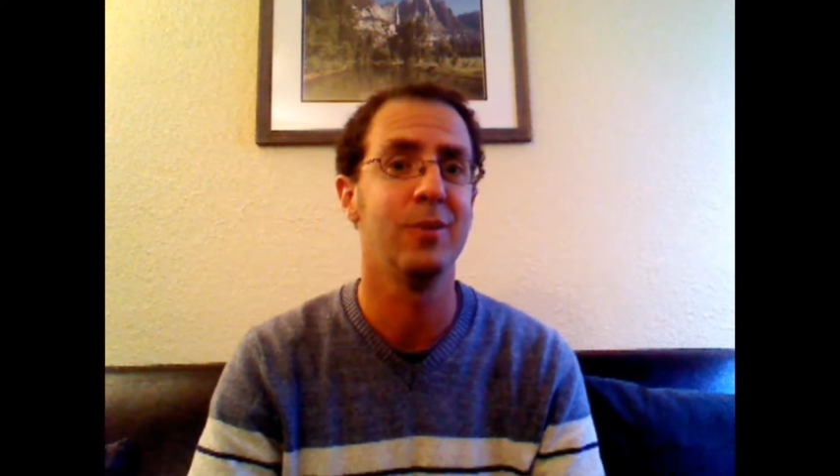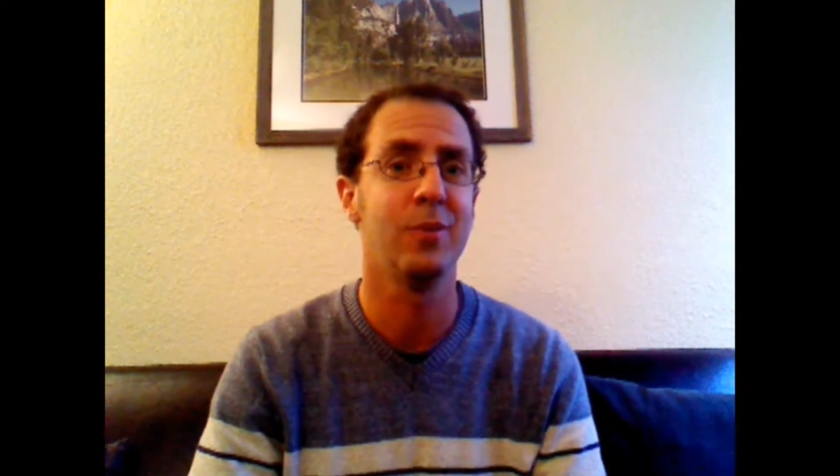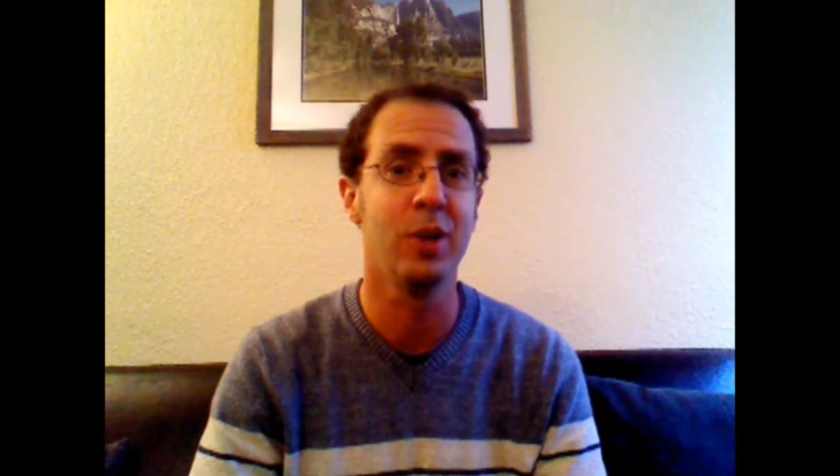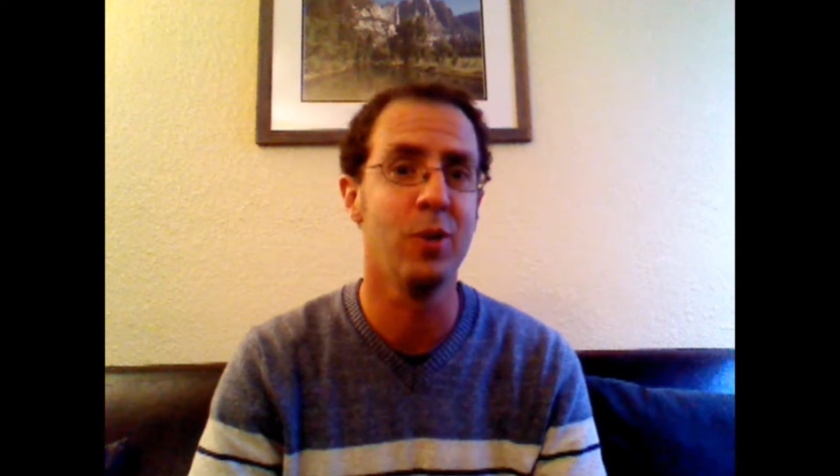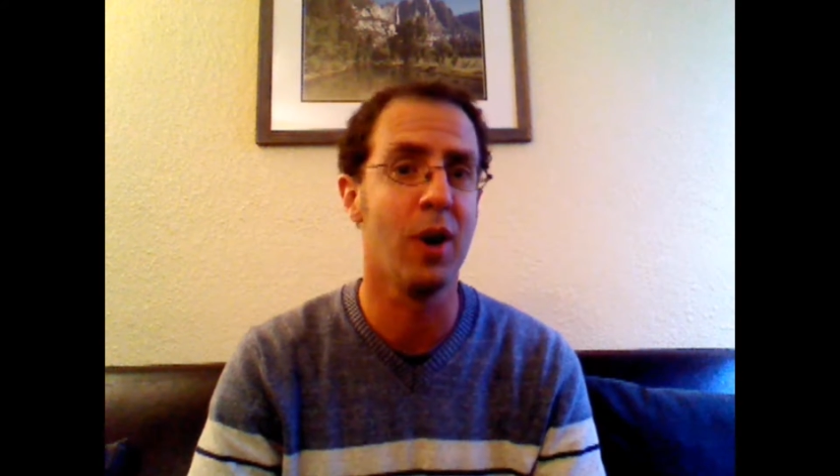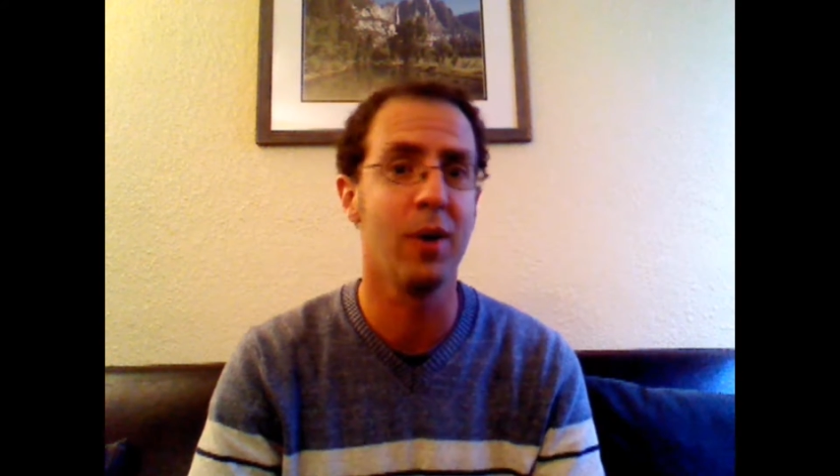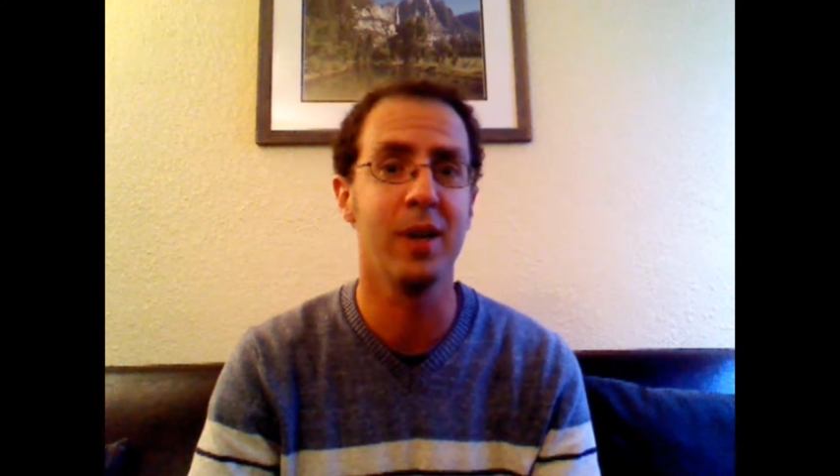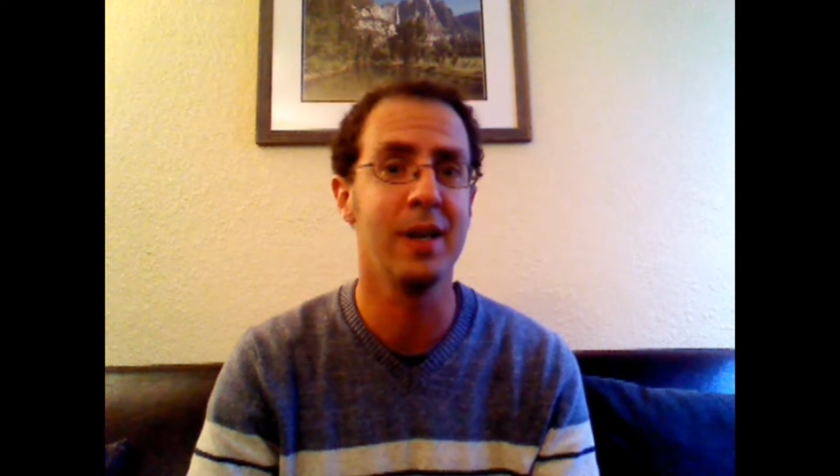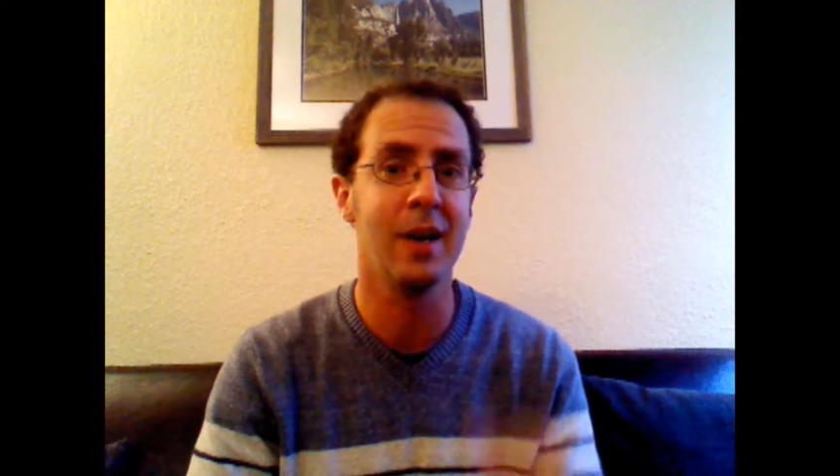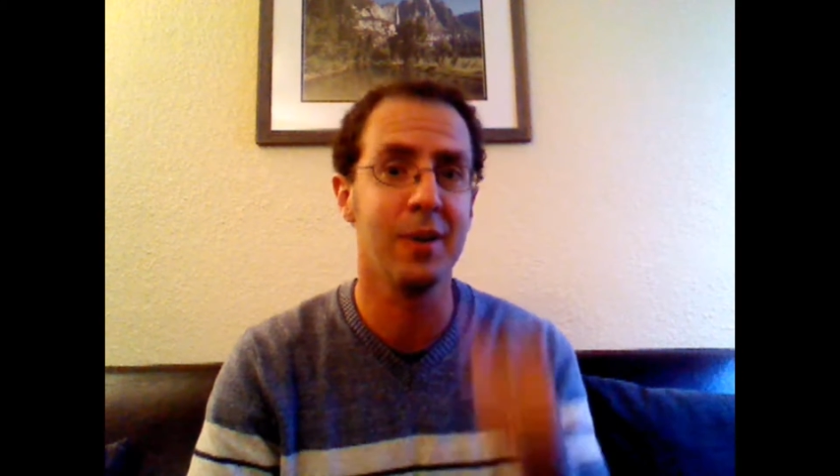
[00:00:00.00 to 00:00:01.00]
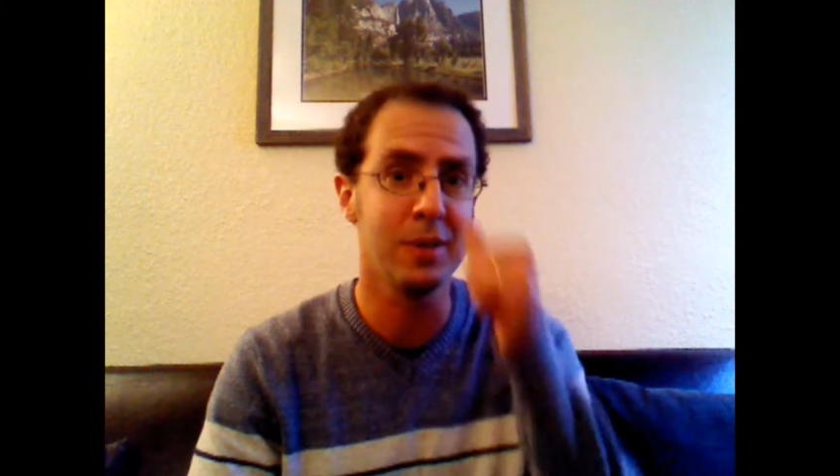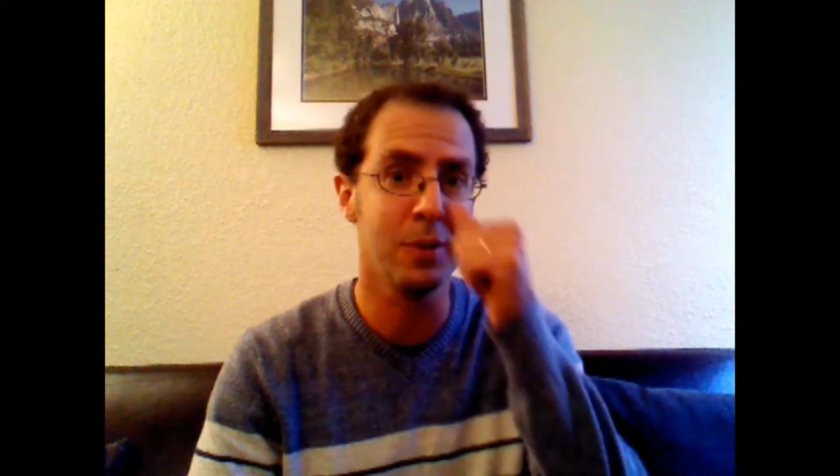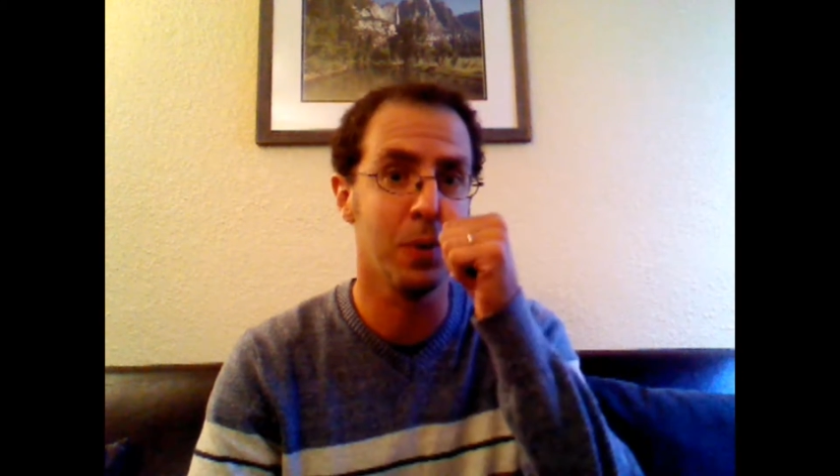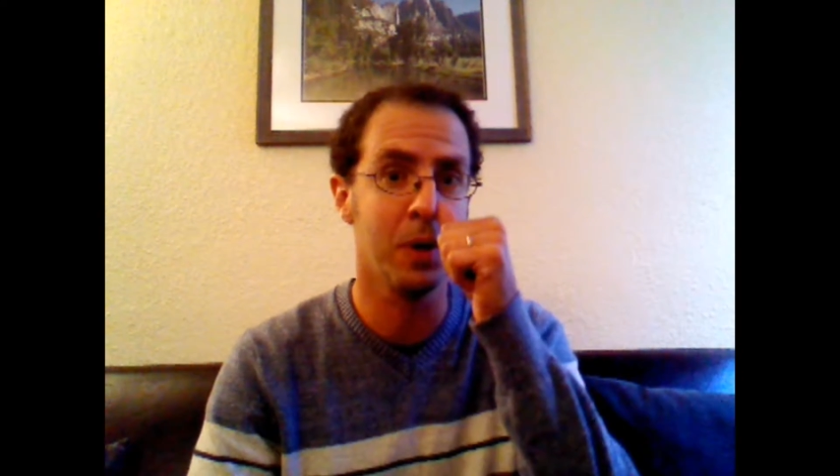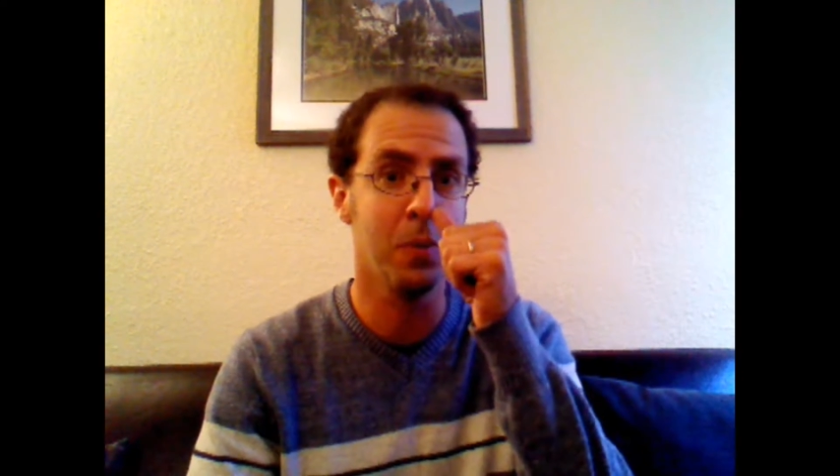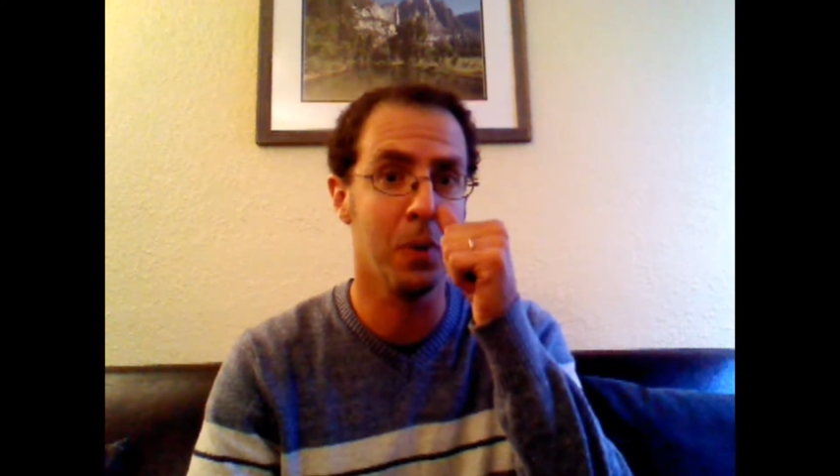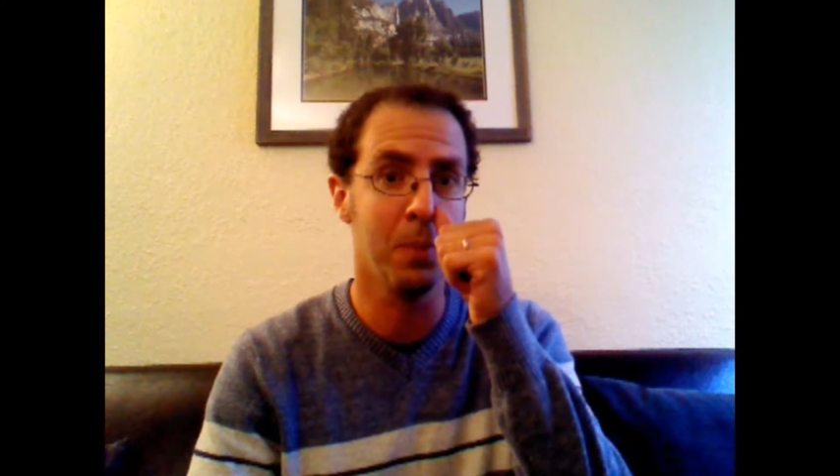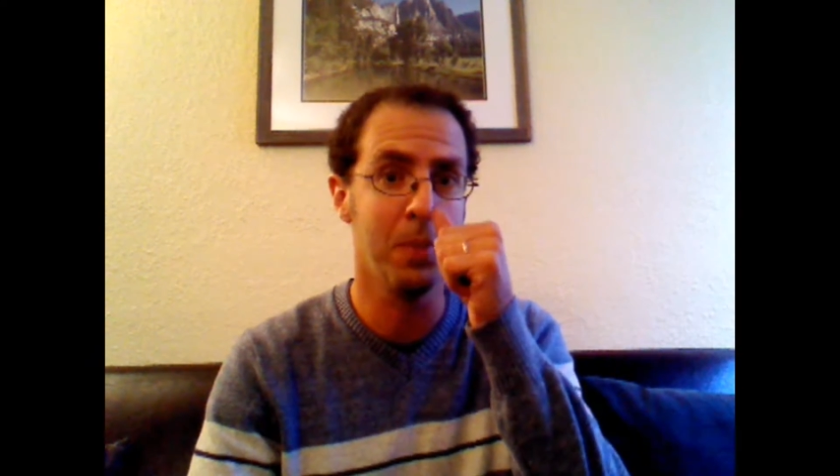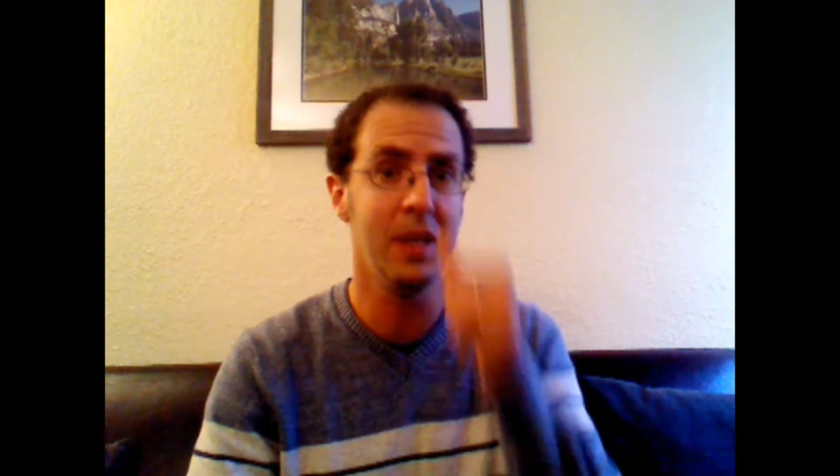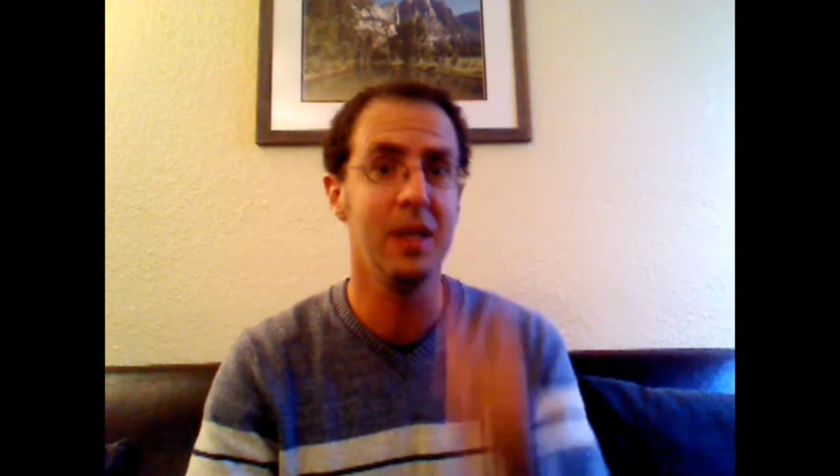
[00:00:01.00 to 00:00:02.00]
where you are right now isn't where you
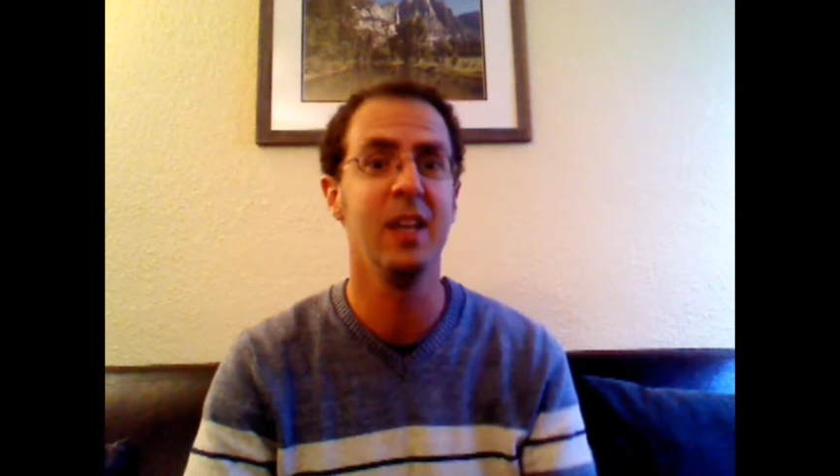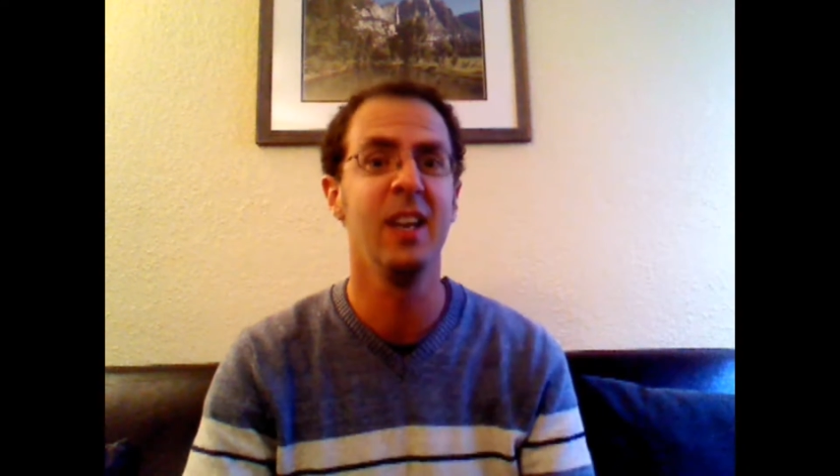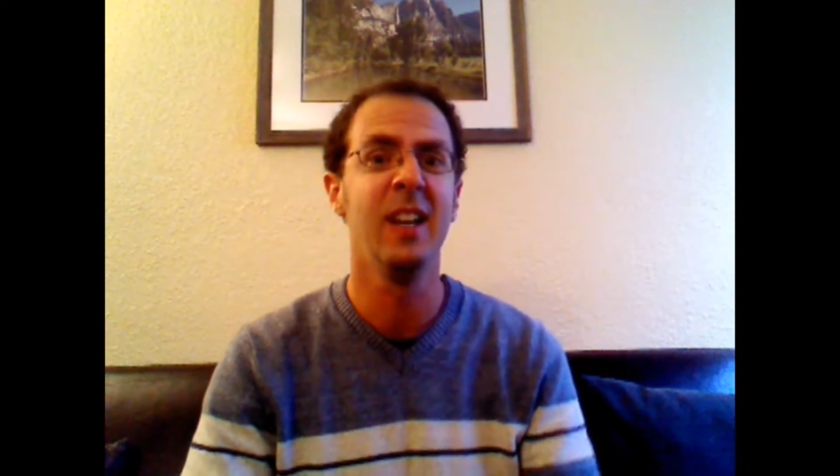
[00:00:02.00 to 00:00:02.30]
want to be,